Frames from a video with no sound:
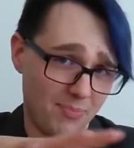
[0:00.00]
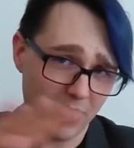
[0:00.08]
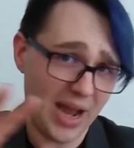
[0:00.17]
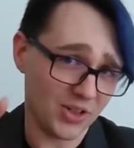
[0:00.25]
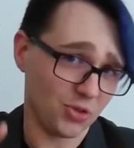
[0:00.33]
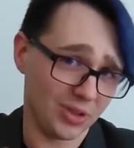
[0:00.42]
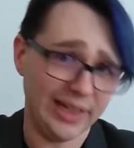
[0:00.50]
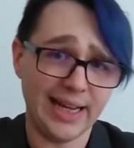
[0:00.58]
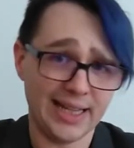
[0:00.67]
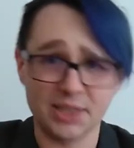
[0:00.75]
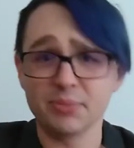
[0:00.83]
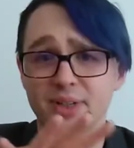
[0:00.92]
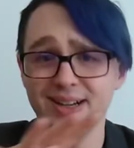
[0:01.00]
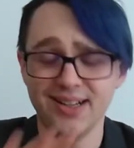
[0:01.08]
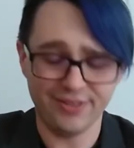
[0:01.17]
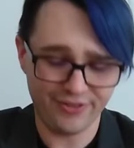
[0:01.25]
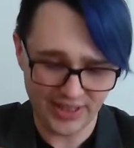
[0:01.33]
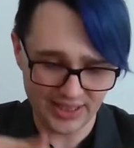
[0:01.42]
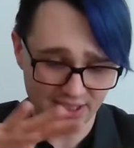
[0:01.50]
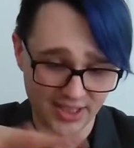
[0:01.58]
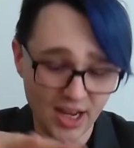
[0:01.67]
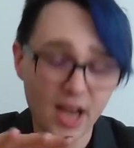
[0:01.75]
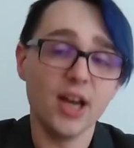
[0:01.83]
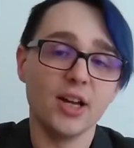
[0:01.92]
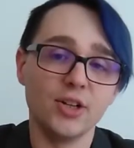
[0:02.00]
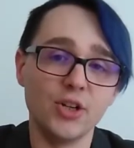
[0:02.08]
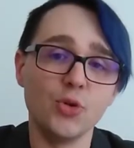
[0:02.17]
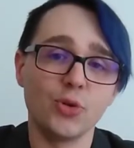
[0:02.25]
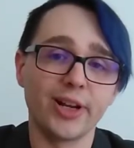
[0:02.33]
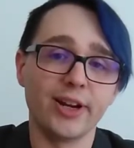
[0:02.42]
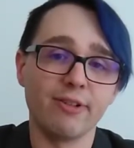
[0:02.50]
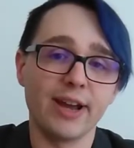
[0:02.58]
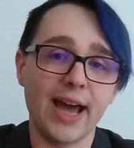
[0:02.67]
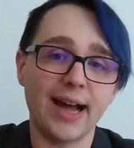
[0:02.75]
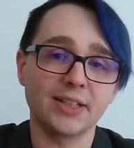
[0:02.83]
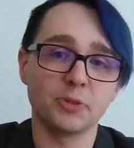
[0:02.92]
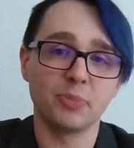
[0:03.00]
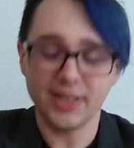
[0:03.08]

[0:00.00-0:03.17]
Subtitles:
petrol, it has some kind of fancy nuclear reactor,